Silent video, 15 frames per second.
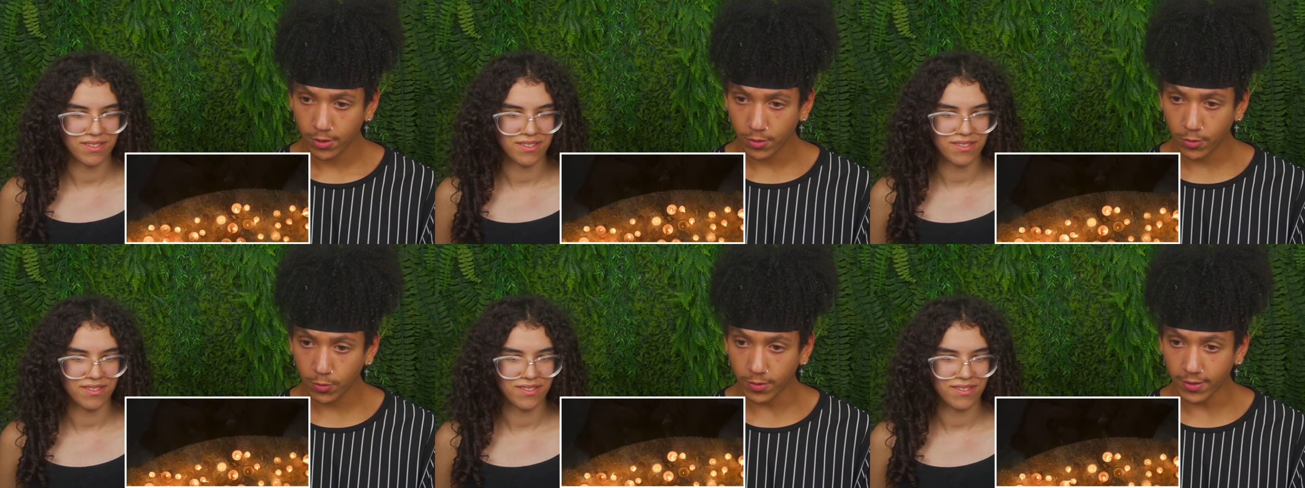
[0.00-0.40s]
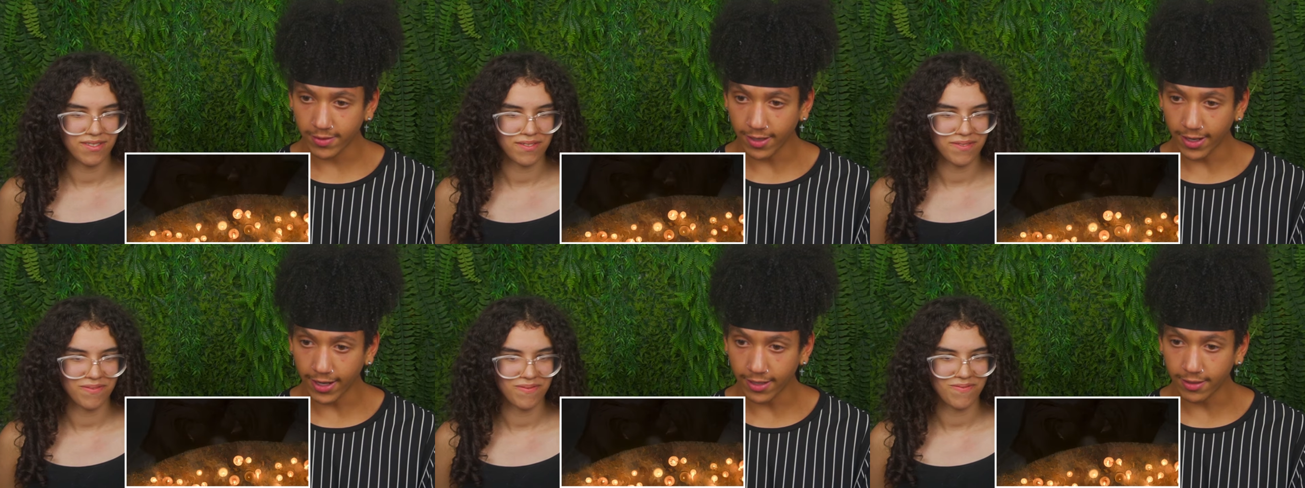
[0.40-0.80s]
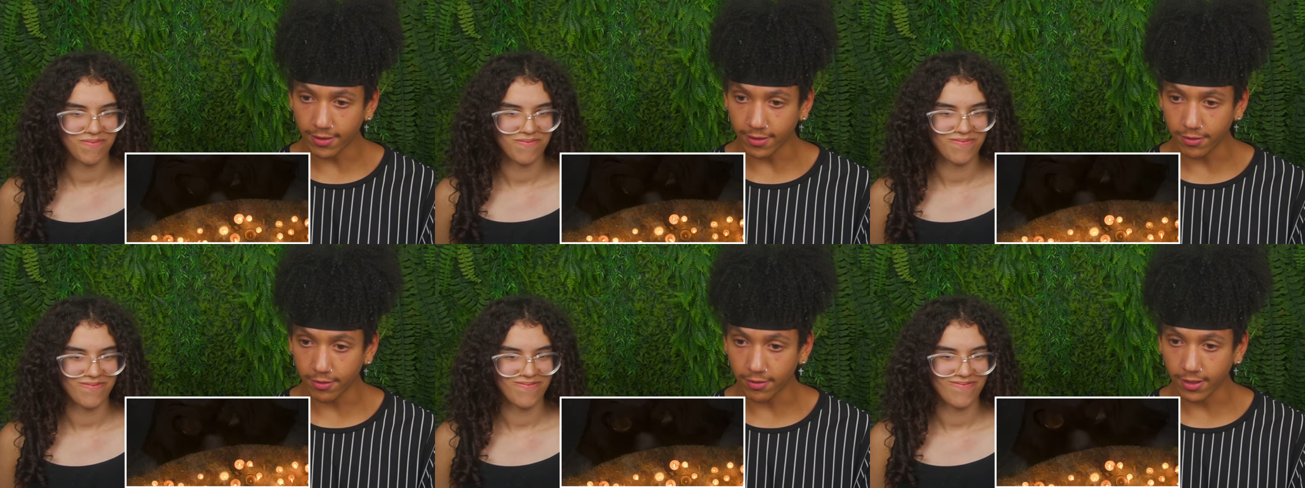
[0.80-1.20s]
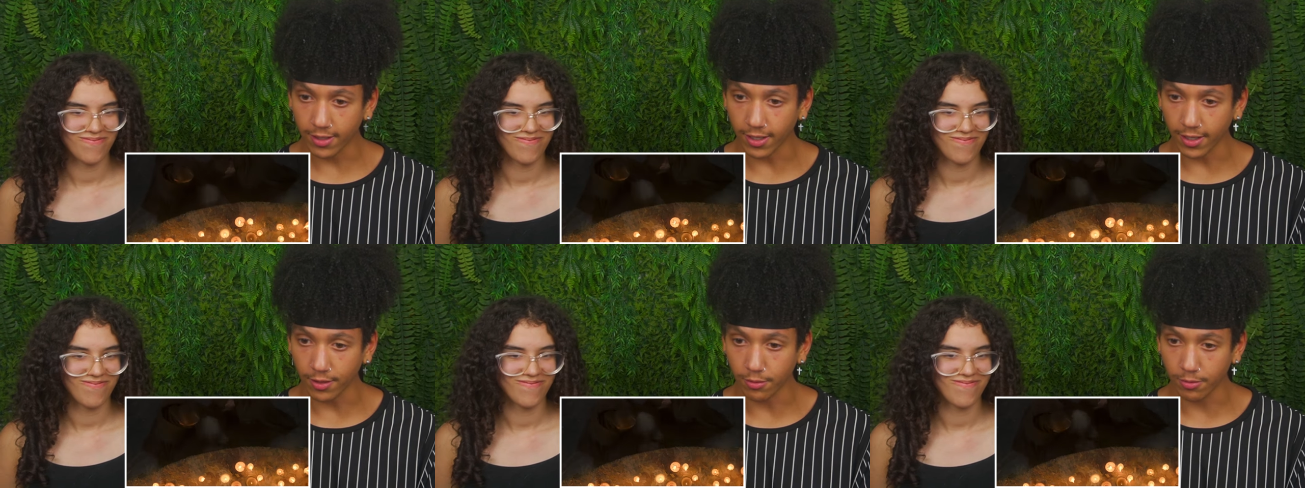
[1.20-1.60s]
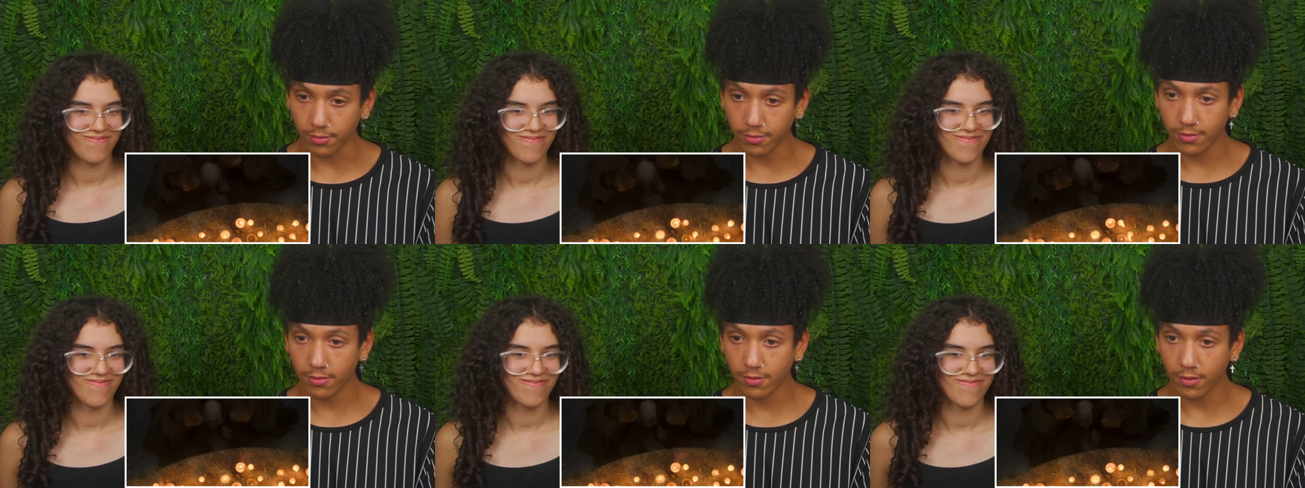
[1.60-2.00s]
Speaker 1: Who is hiding under the candles?
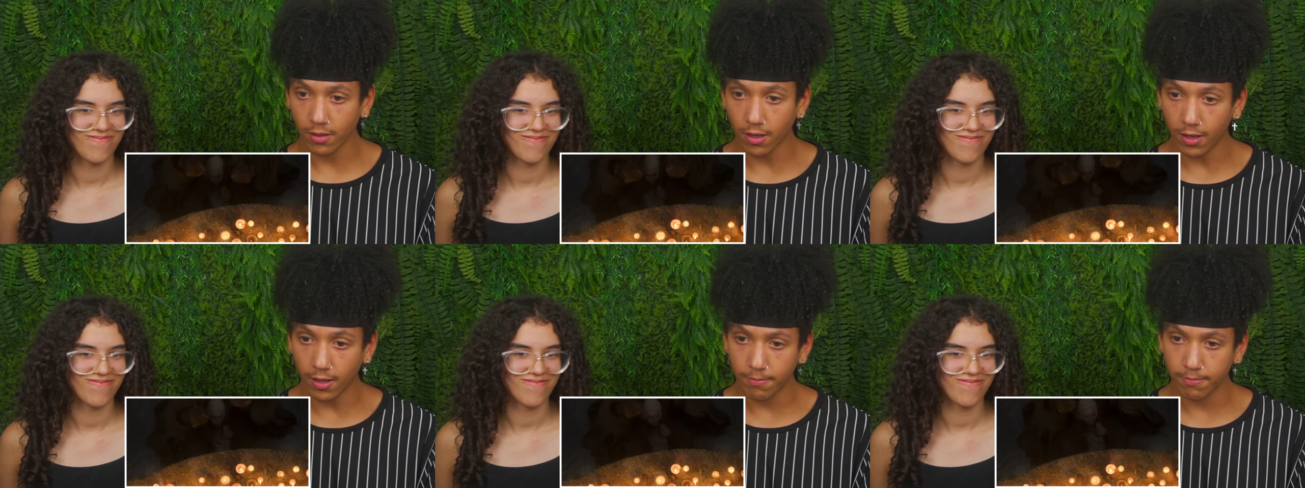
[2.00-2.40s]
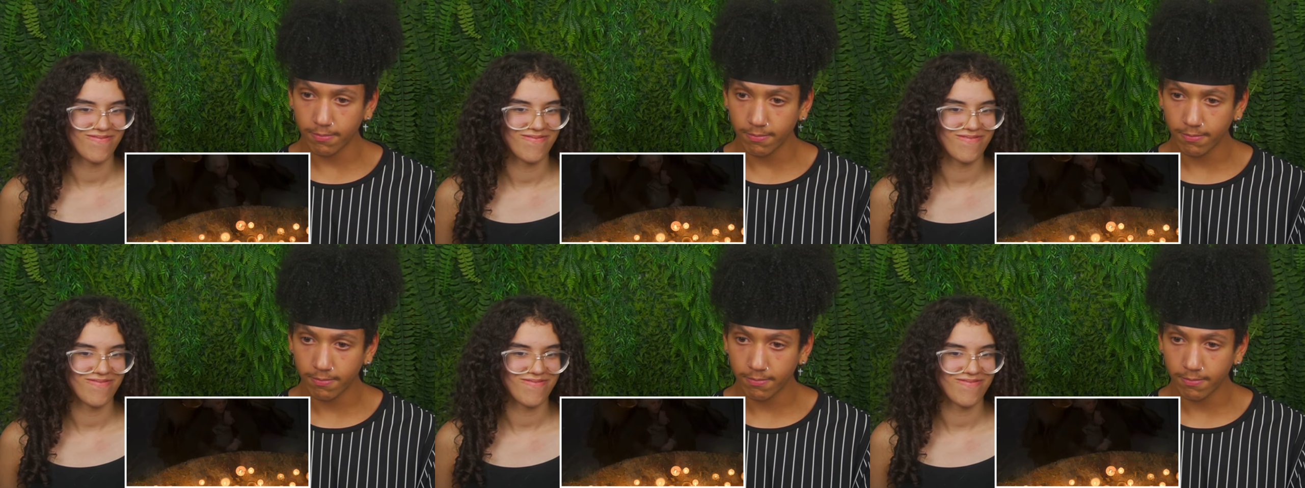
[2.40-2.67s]
Up.